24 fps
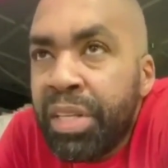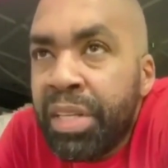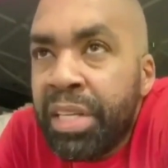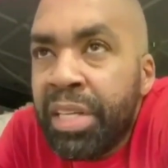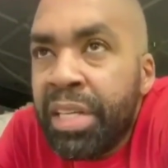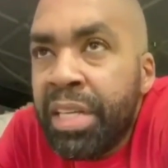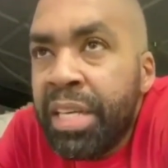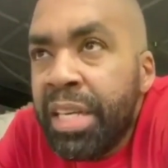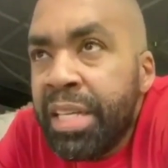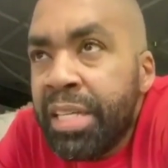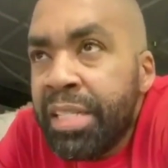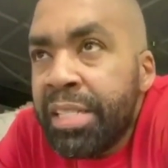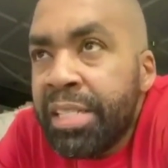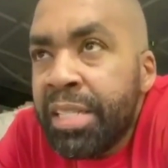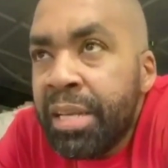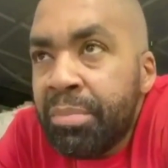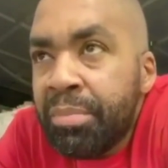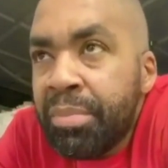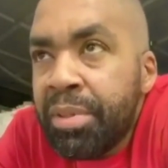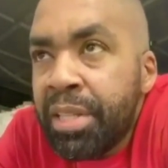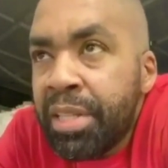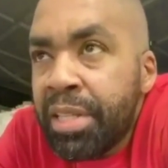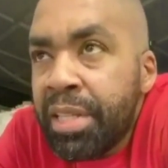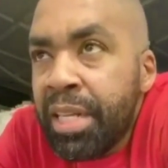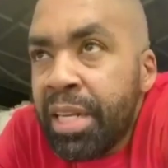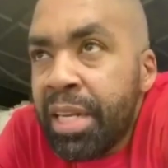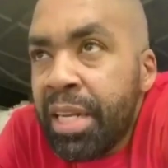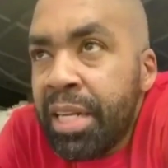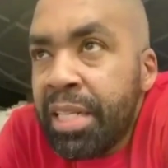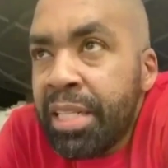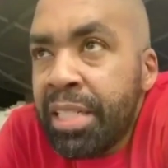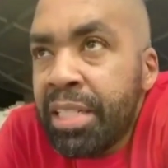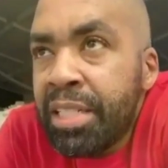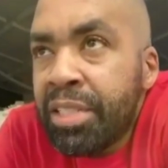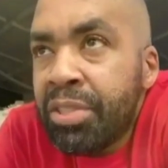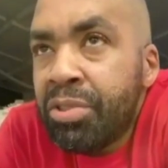Here's something that
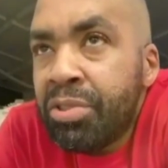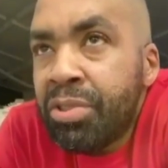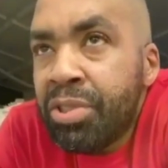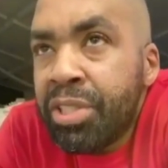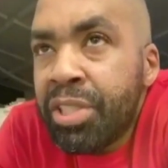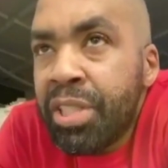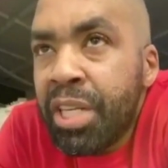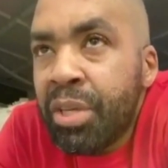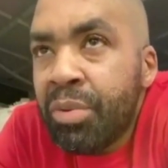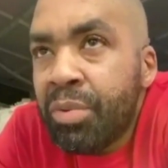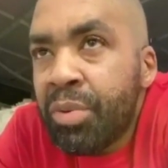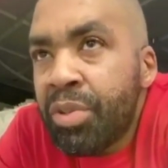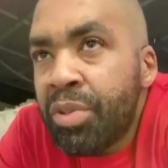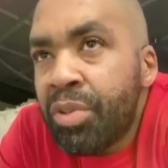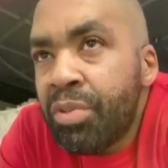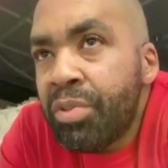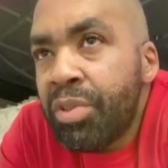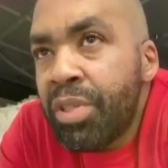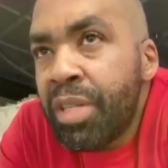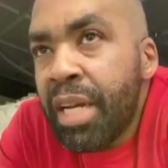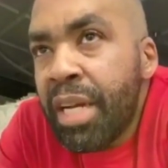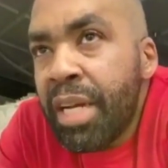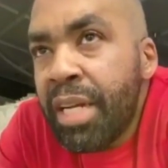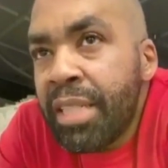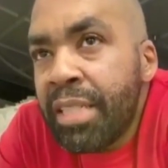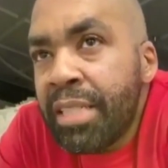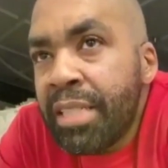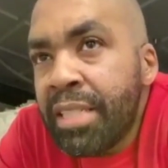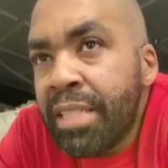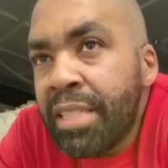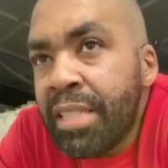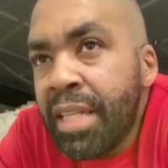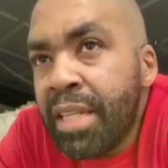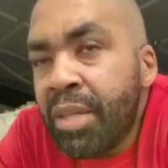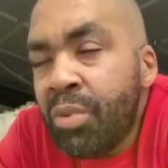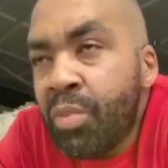I need to share with you guys,
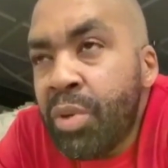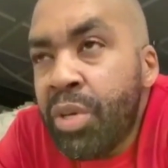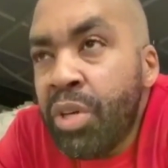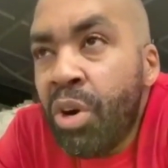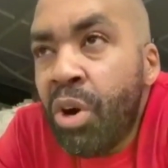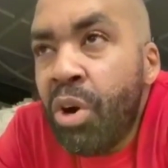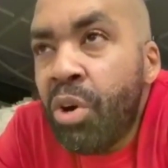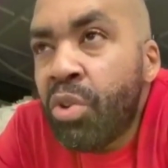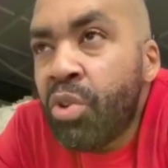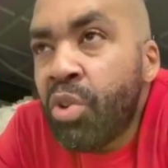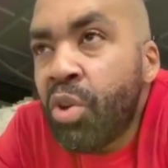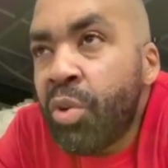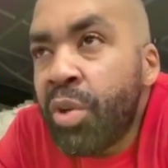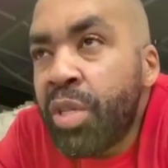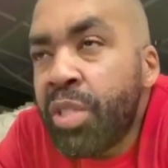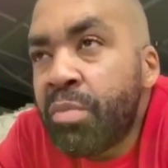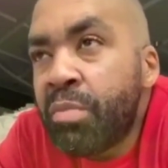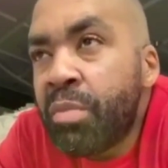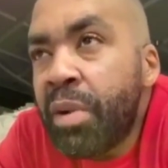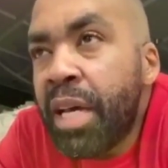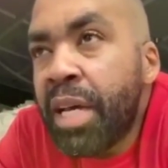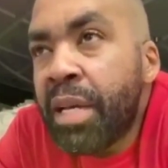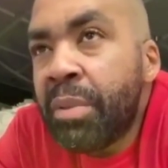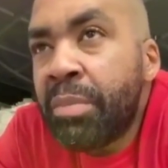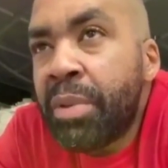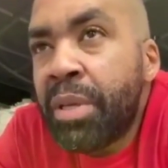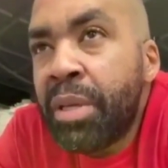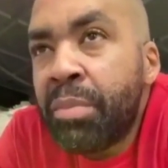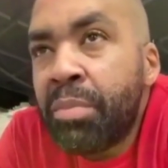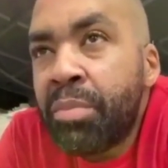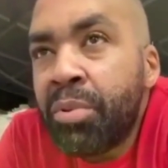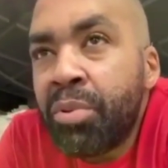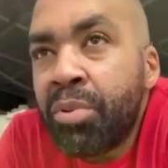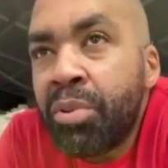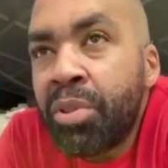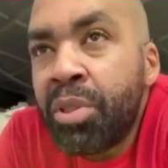and that we all know as black
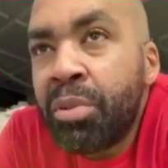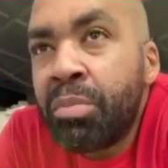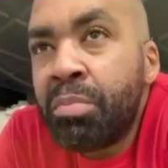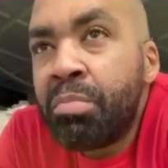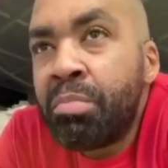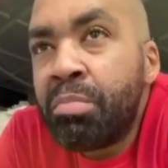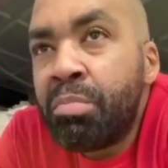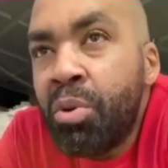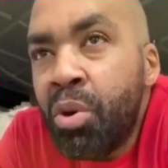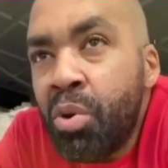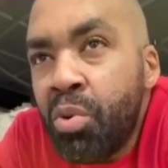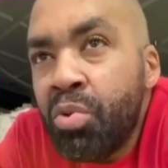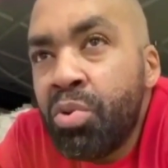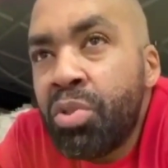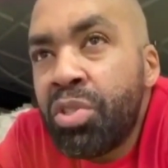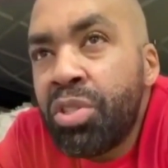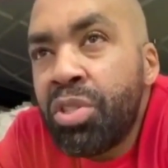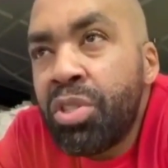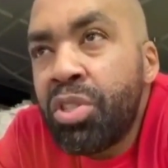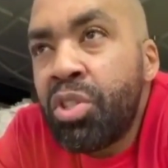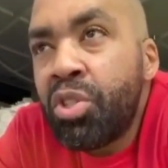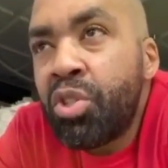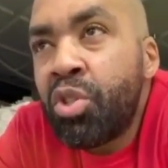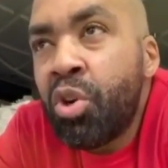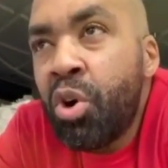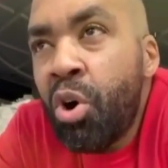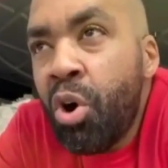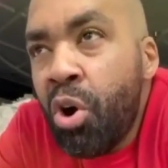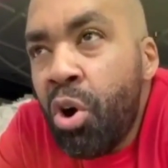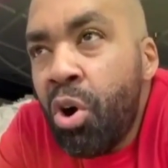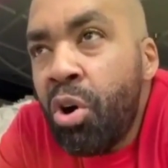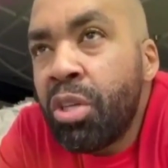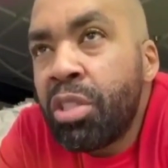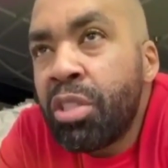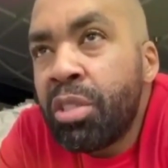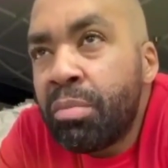people, the most
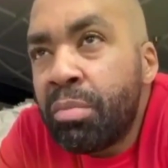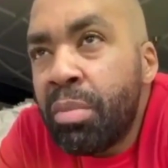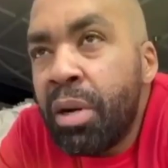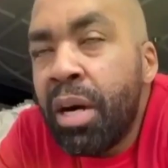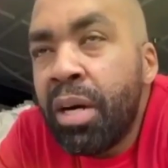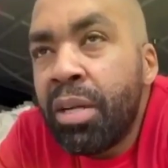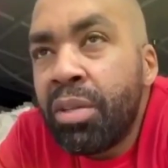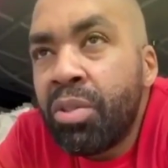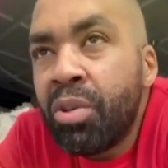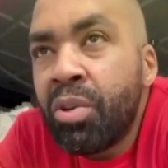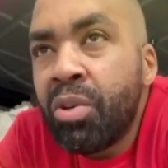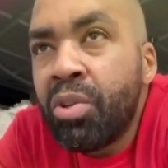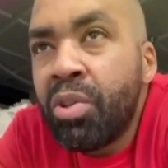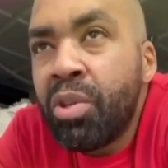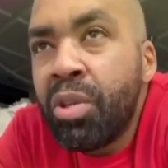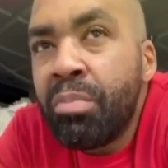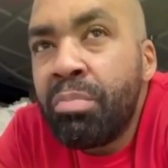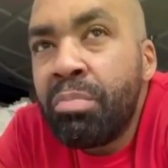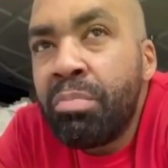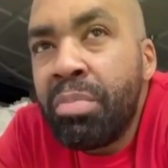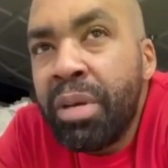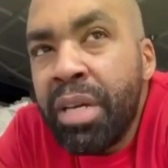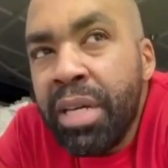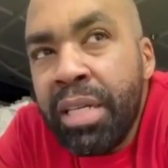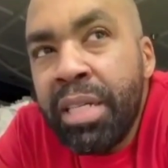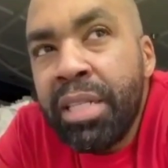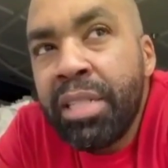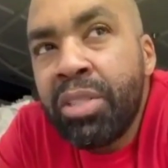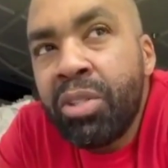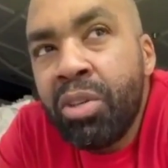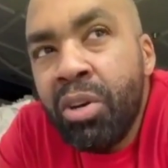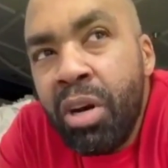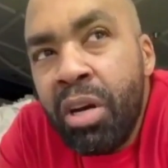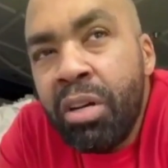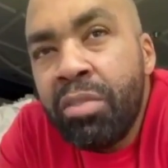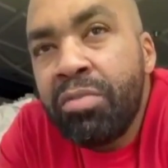talked about or the
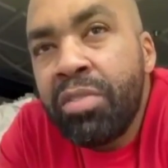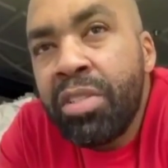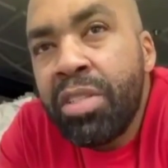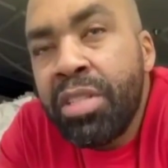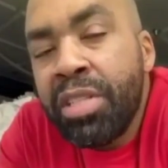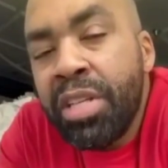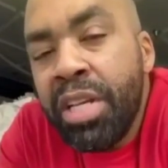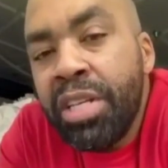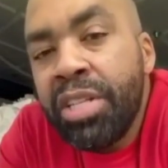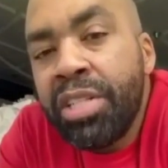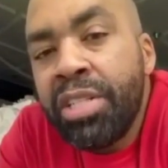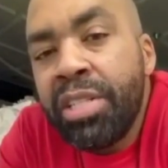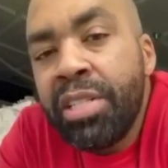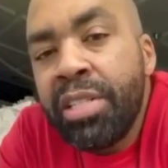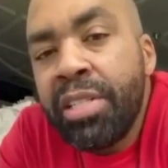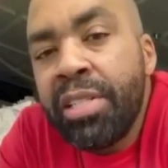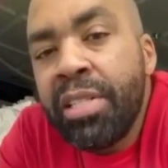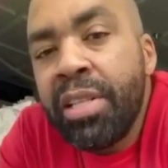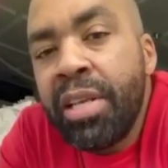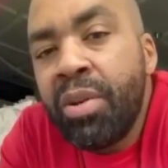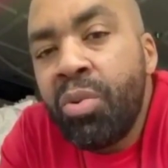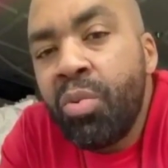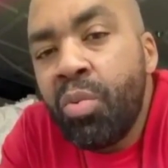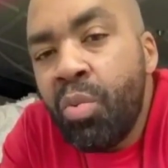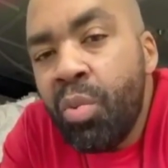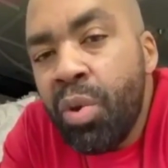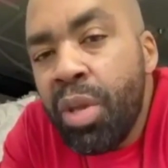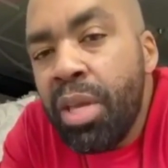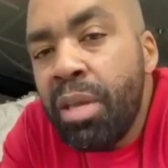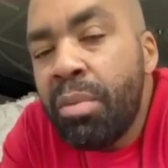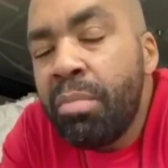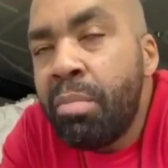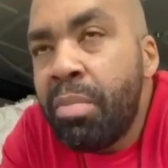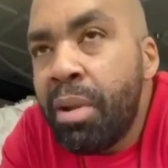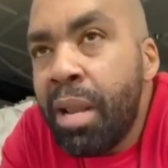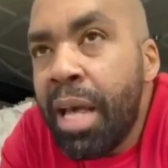biggest conversations that
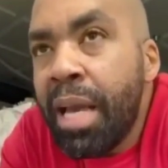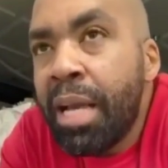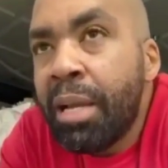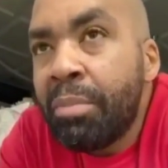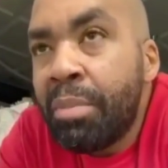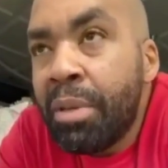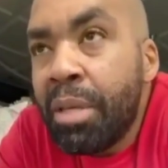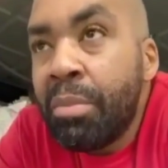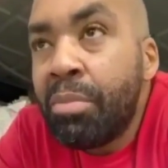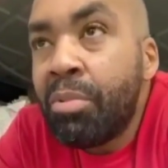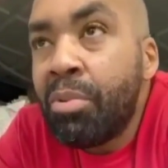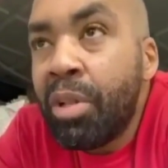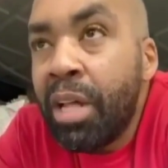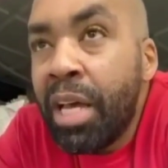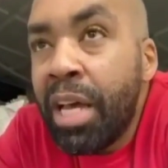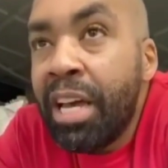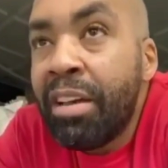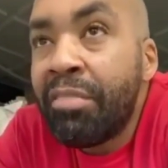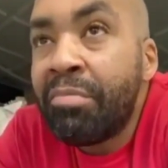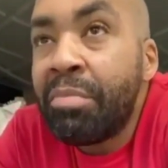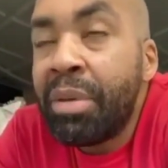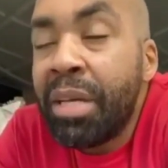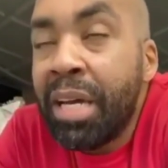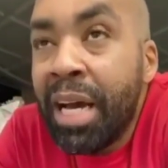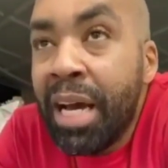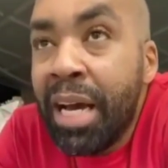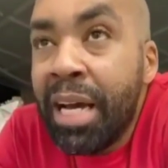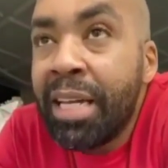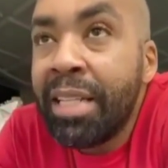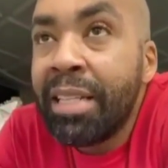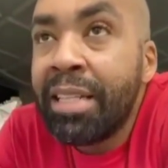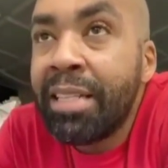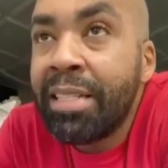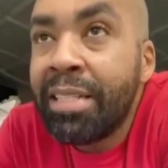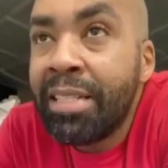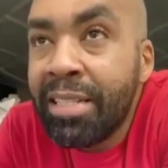we black people have
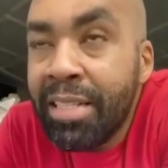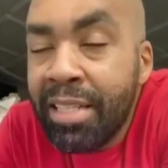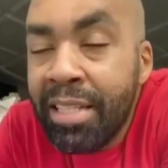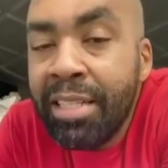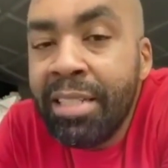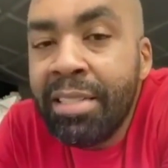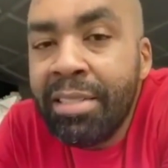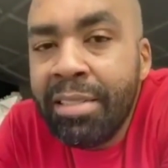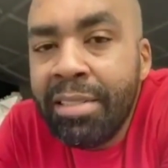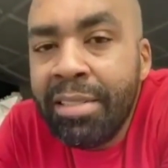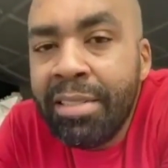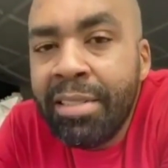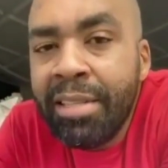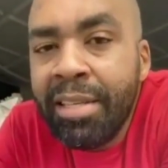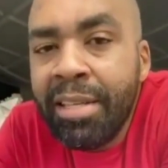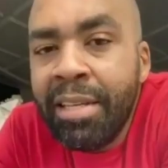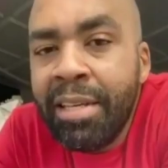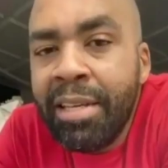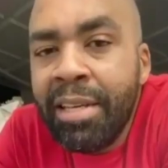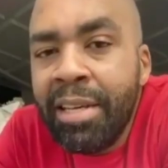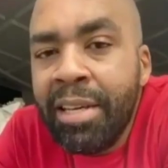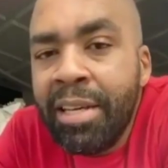behind the scenes